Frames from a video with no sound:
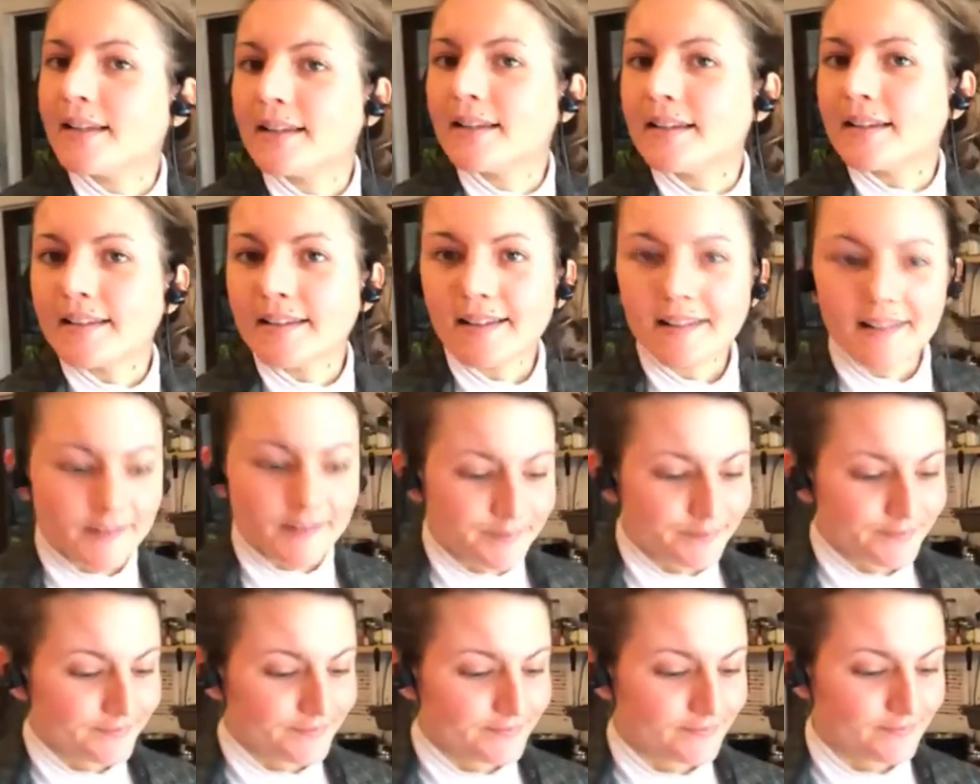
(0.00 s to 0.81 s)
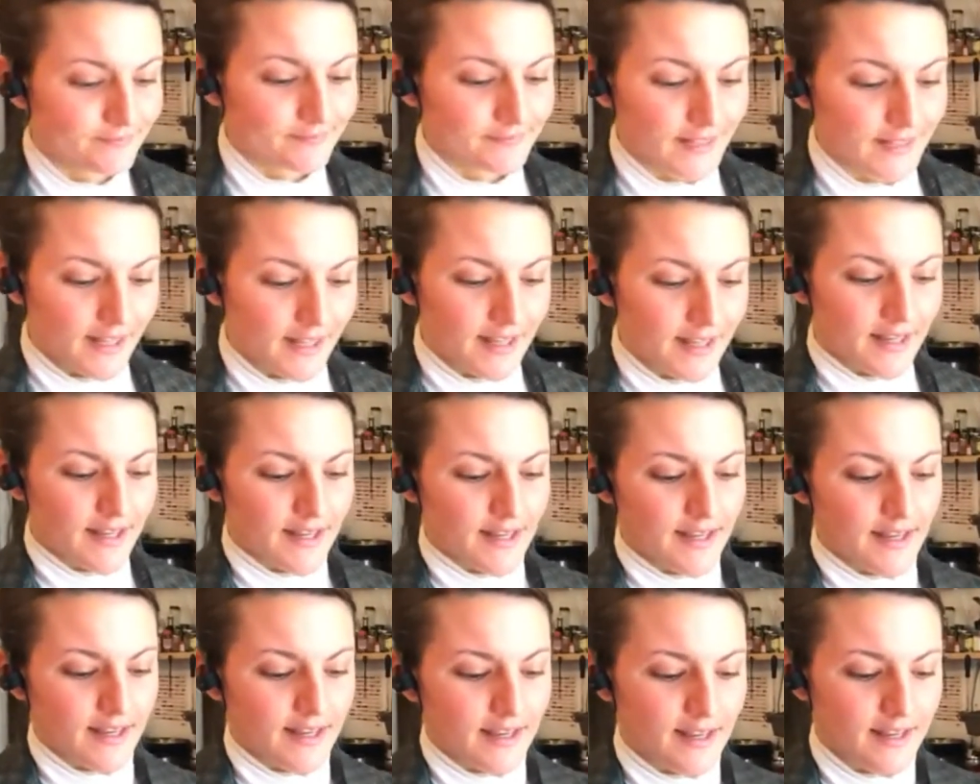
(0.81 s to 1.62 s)
Yeah,
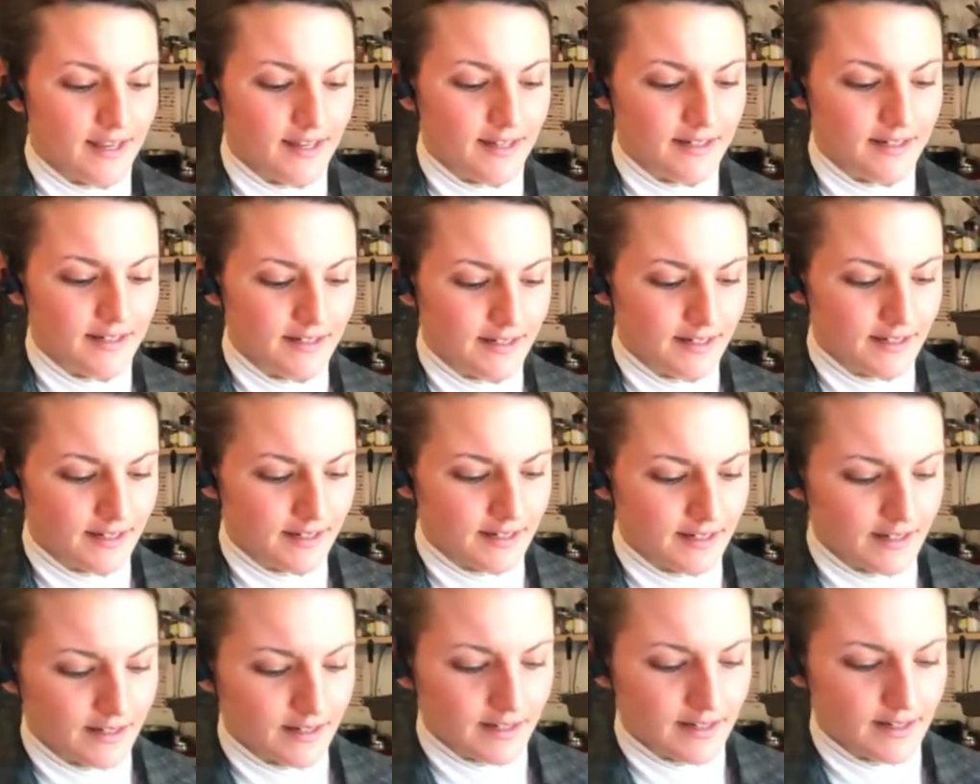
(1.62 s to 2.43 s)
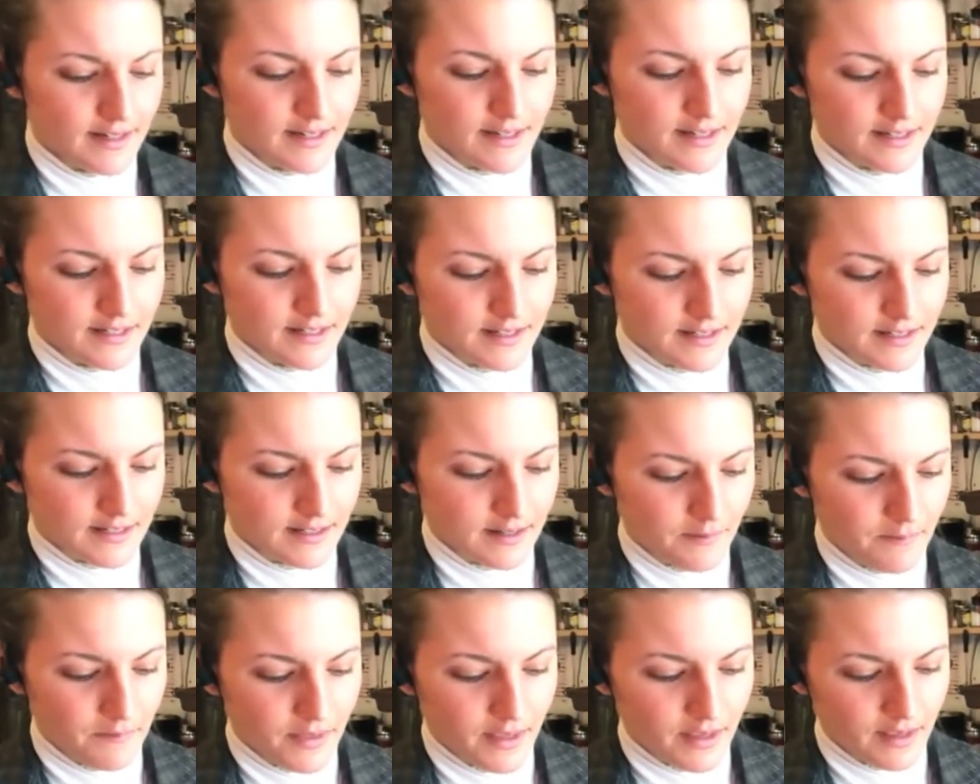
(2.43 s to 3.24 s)
and it's
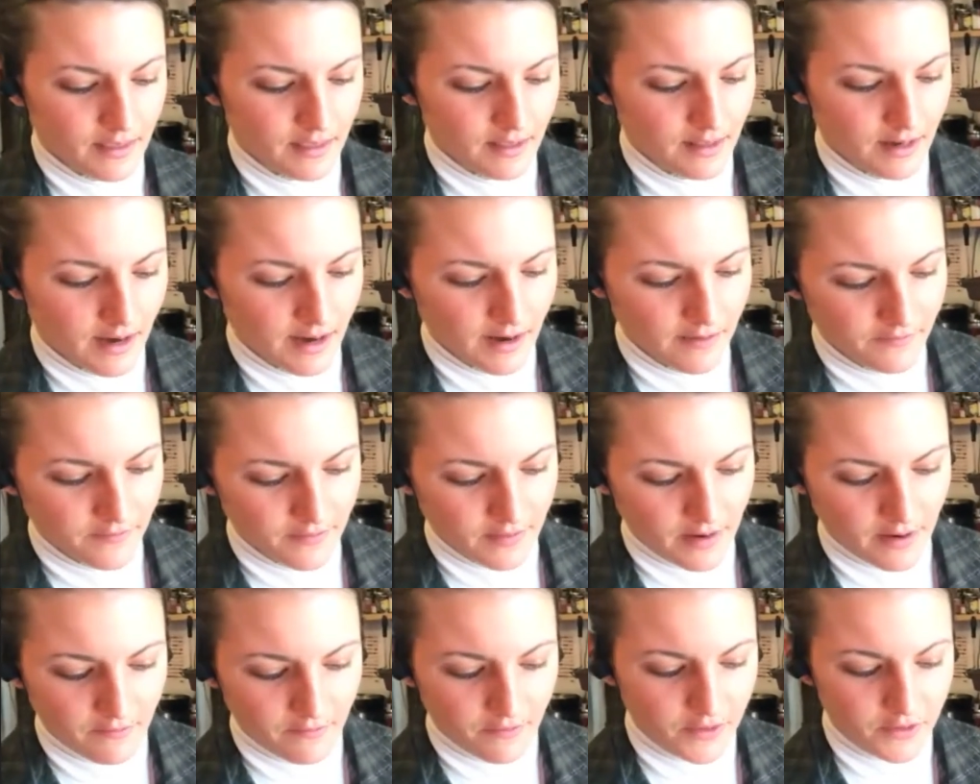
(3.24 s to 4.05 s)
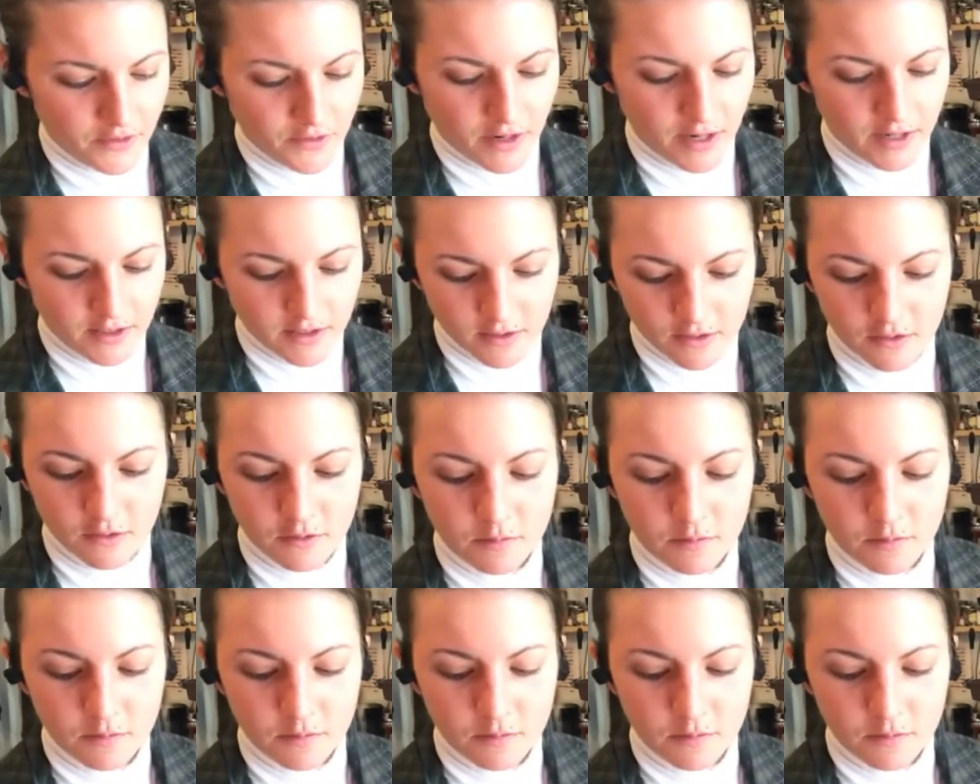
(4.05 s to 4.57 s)
something that I've never tried to do